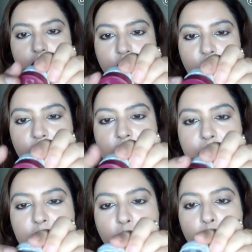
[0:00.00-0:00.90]

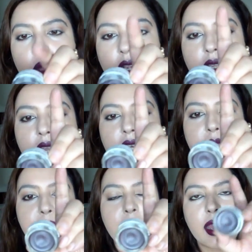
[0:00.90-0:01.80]
Oriflame, the One Color
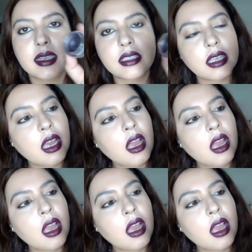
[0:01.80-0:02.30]
Impact